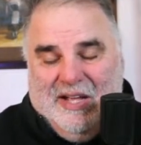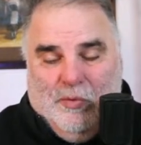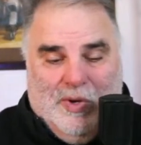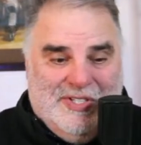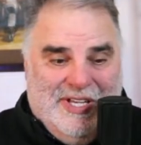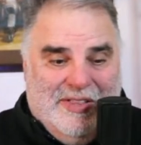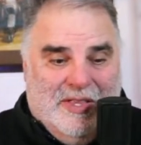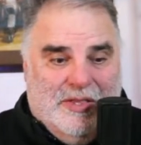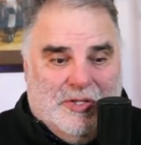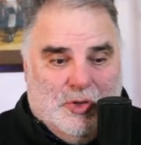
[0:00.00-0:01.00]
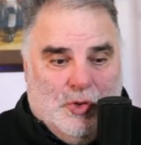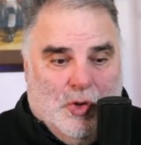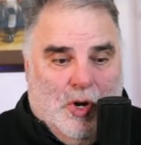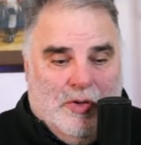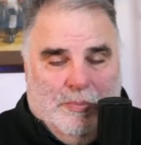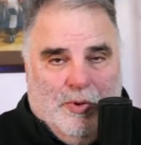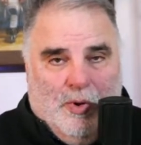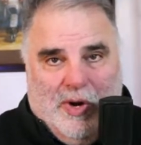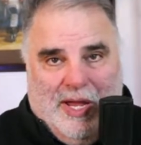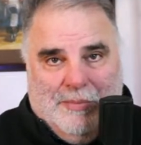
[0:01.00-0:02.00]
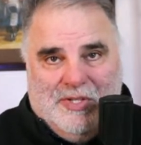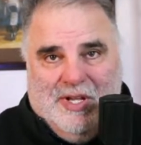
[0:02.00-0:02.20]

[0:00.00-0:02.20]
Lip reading: Once again, the stronger the programs,